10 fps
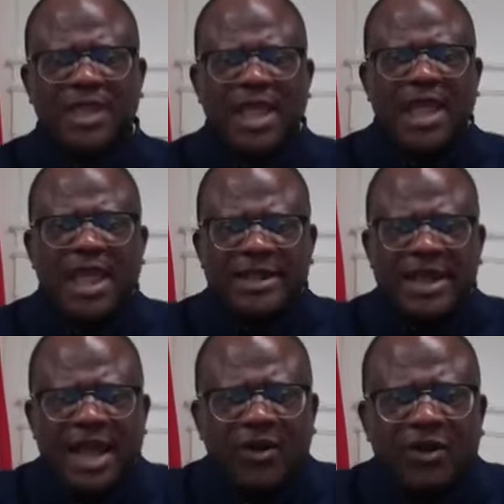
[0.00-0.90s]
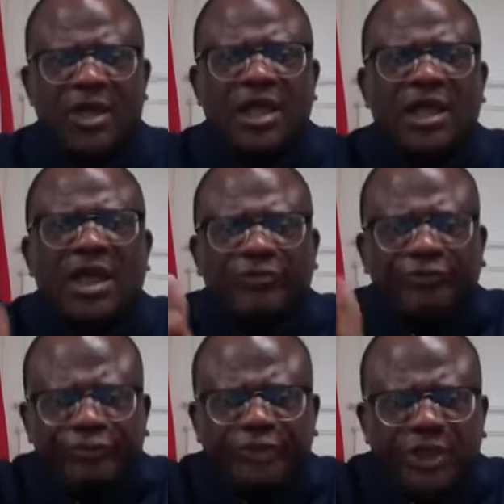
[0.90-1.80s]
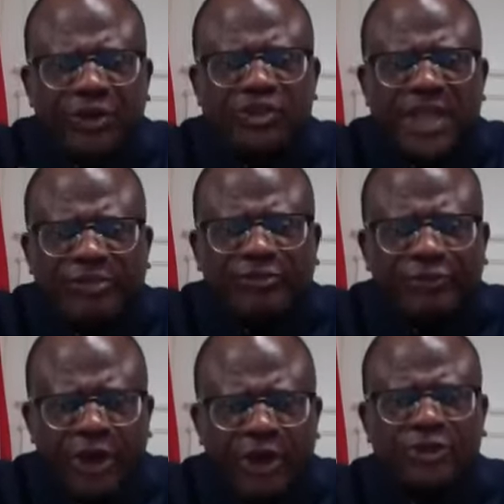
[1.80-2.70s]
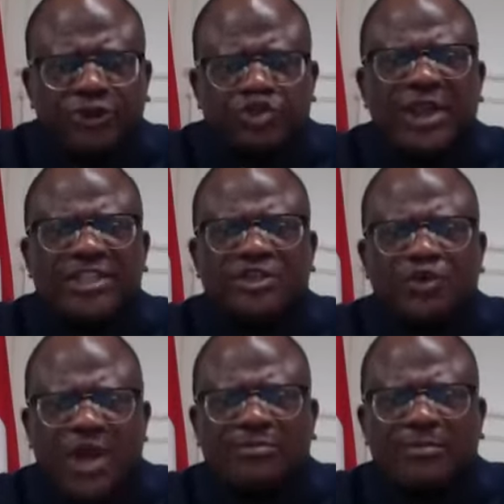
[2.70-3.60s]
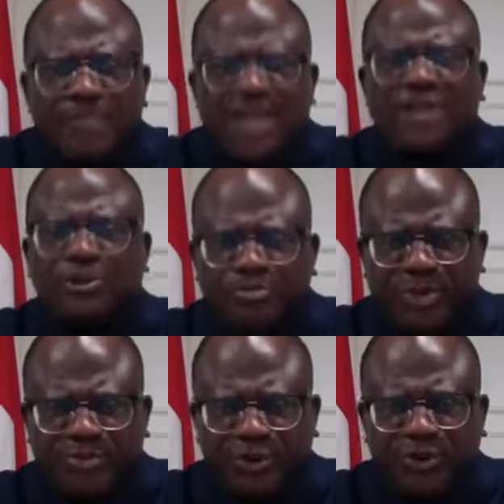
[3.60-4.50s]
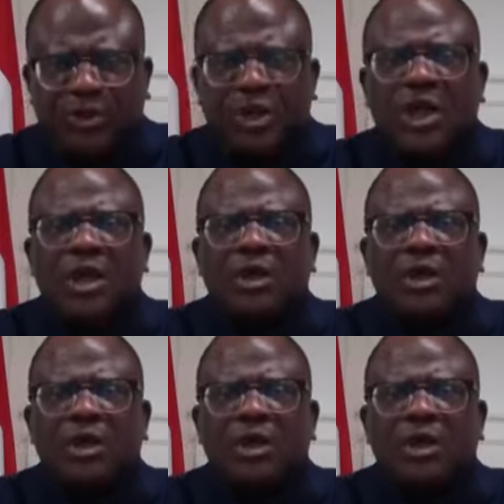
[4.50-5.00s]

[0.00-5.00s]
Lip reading: And now, there is a further 21 million people